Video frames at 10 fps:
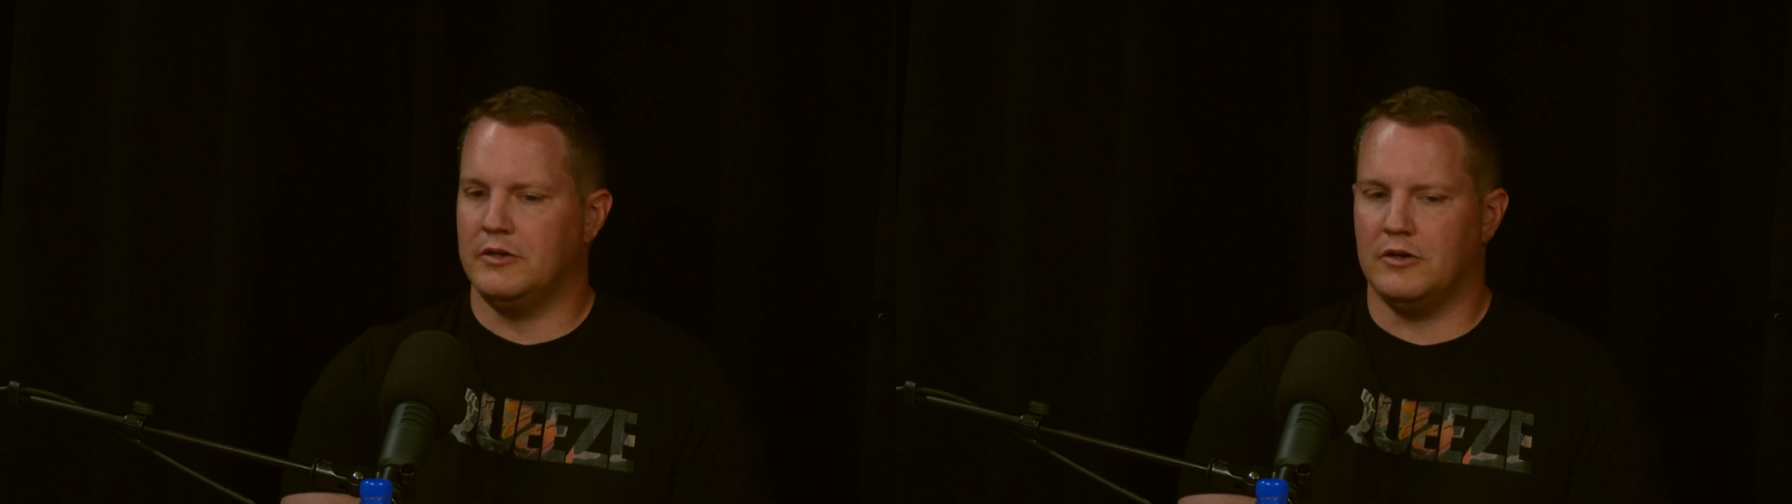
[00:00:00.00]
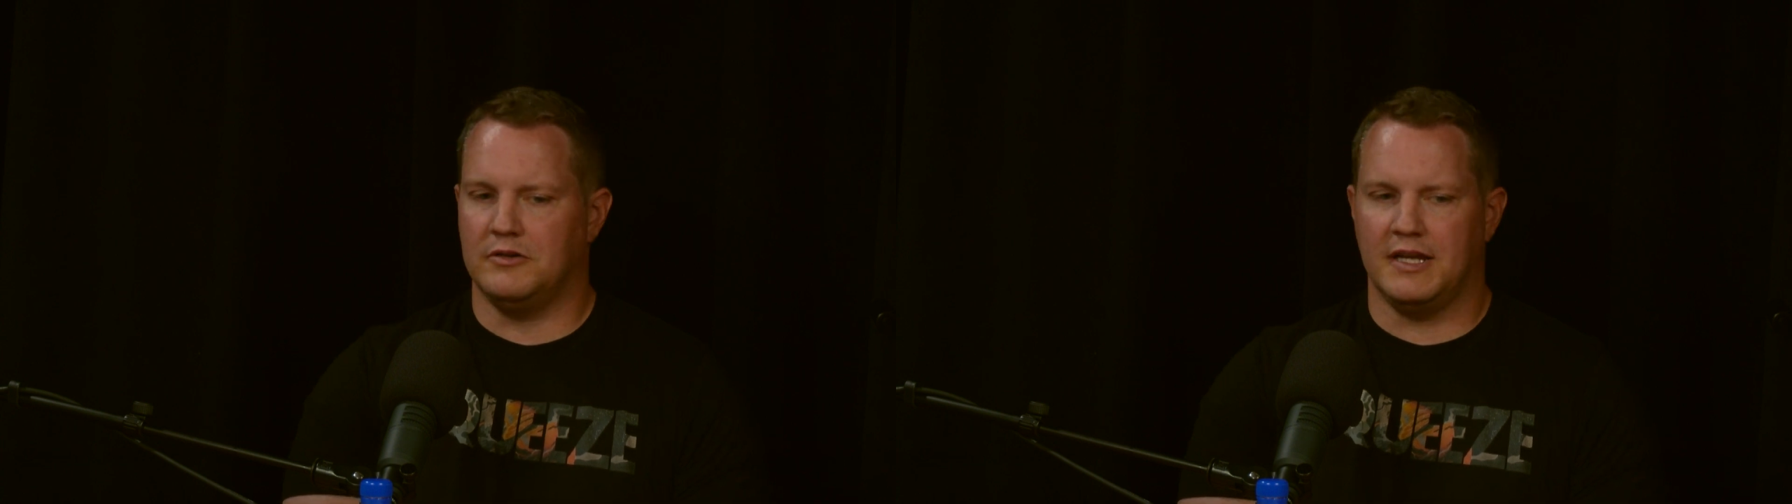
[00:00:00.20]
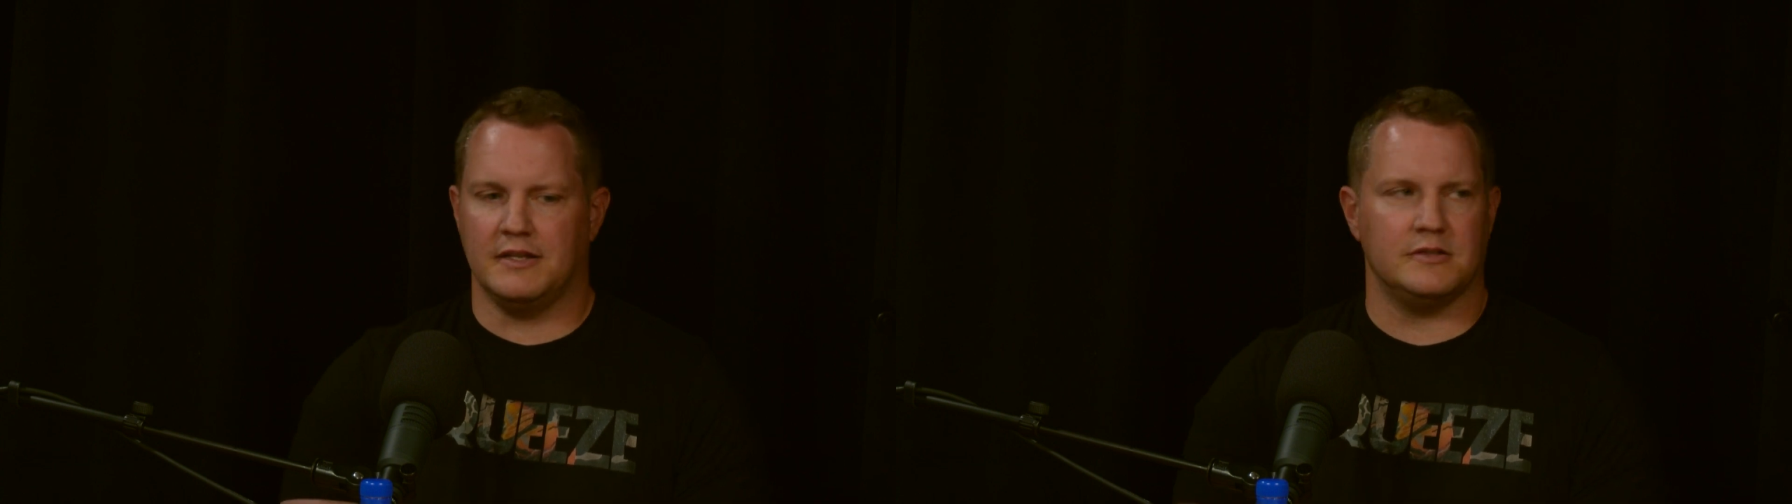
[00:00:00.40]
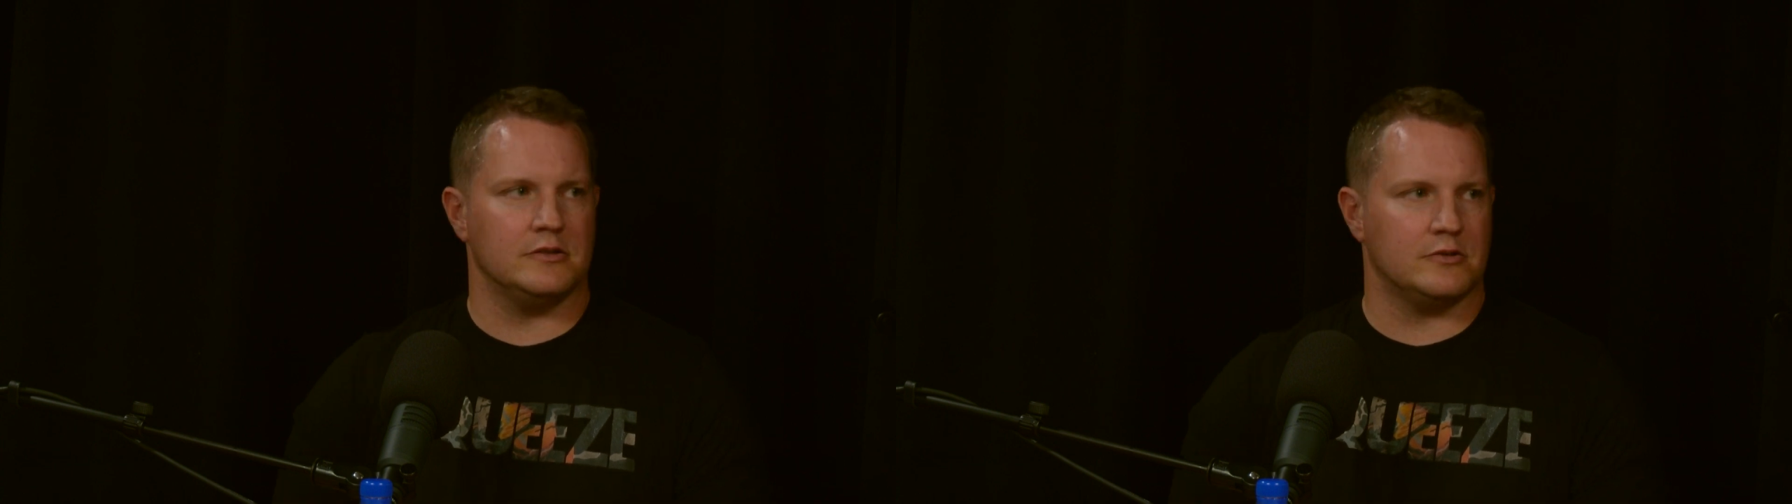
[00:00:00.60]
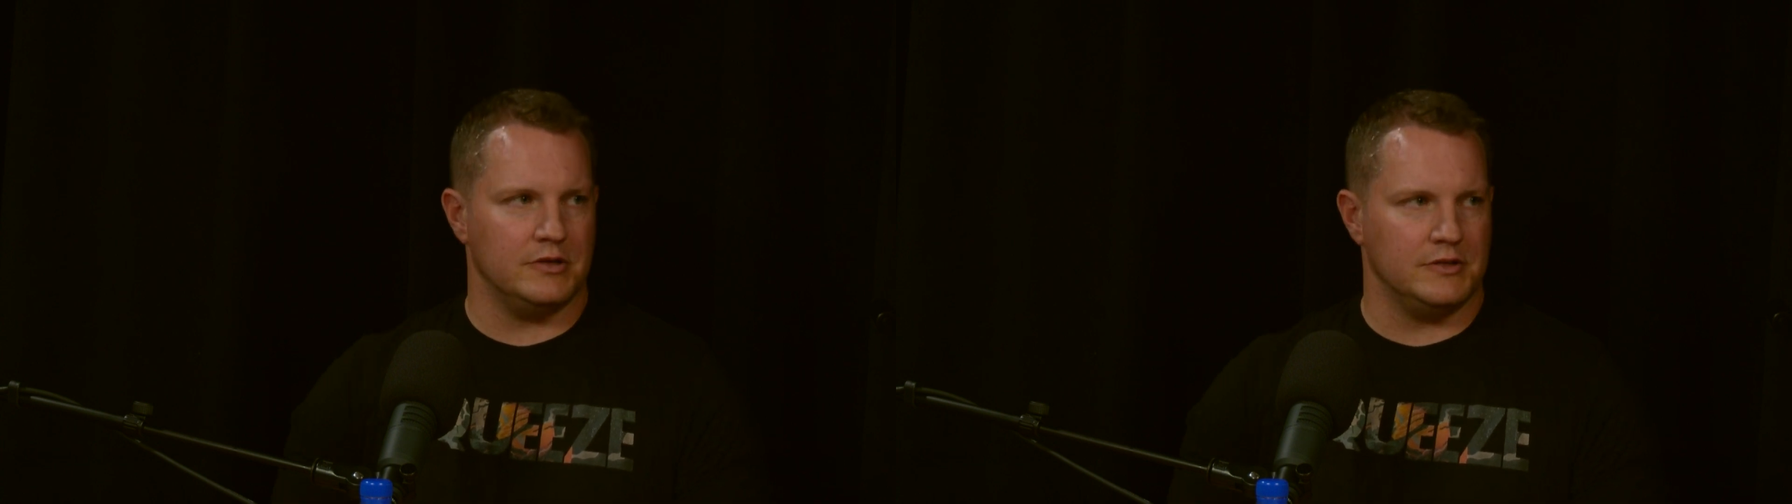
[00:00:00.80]
your debt's
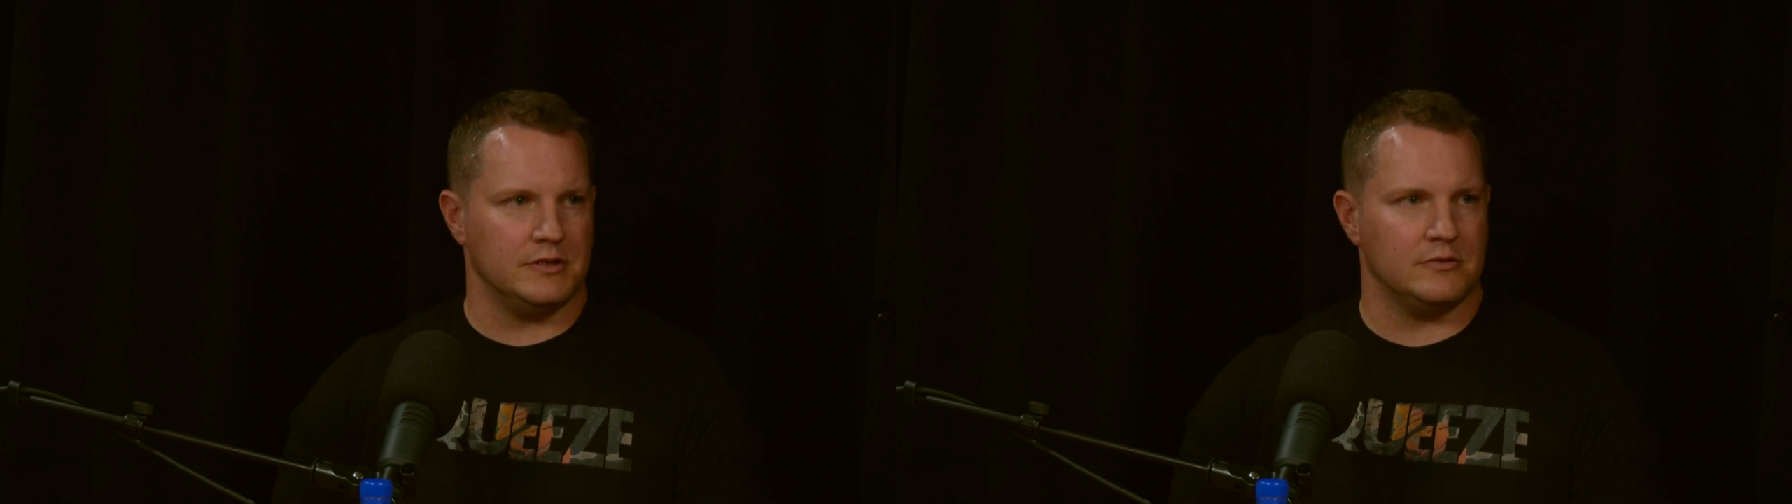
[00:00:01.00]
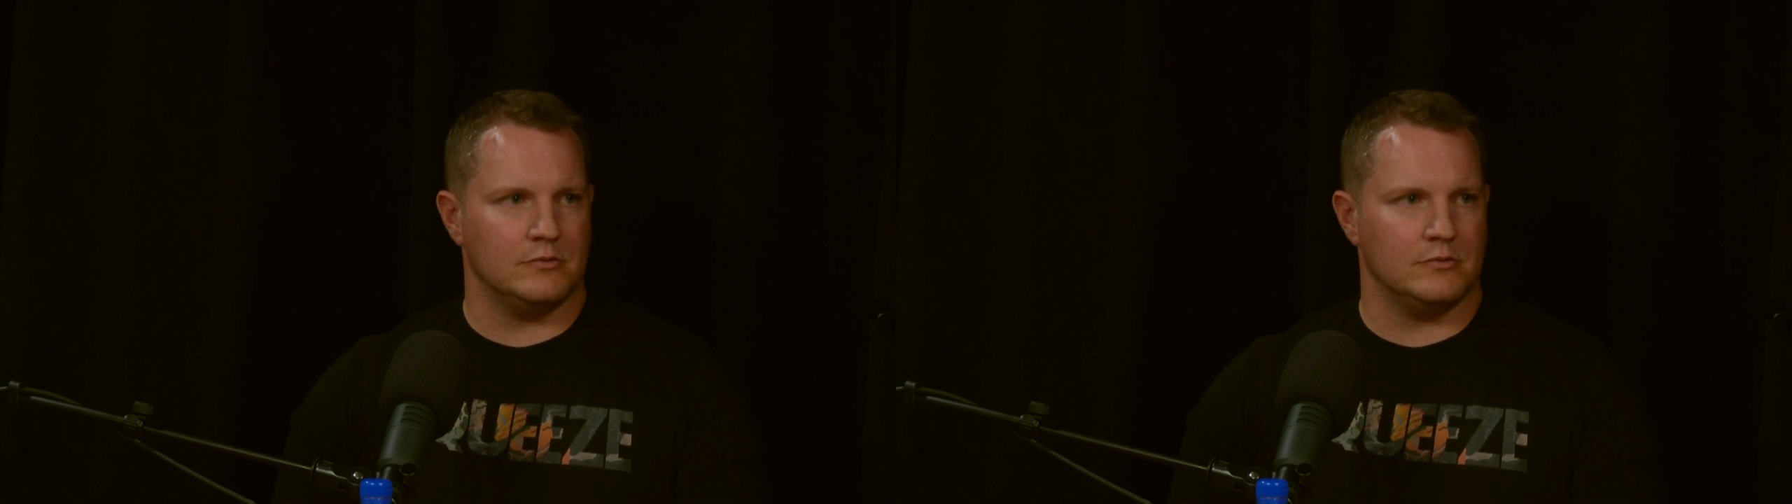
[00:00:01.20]
increasing,